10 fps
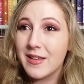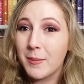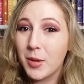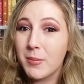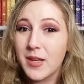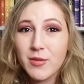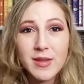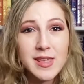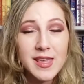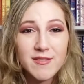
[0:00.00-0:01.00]
I'm going to be
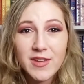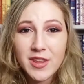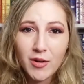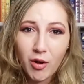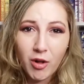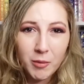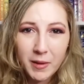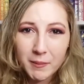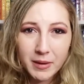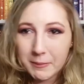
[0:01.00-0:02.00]
doing a video all
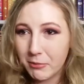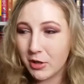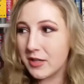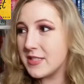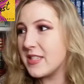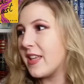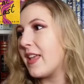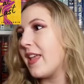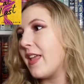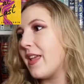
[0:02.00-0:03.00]
about my books,
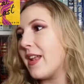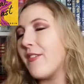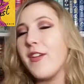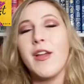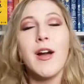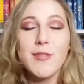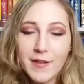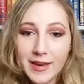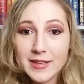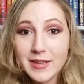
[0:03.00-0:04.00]
and I figure I'll
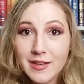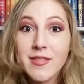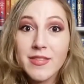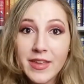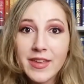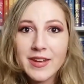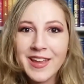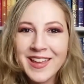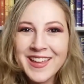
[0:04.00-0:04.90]
find it then.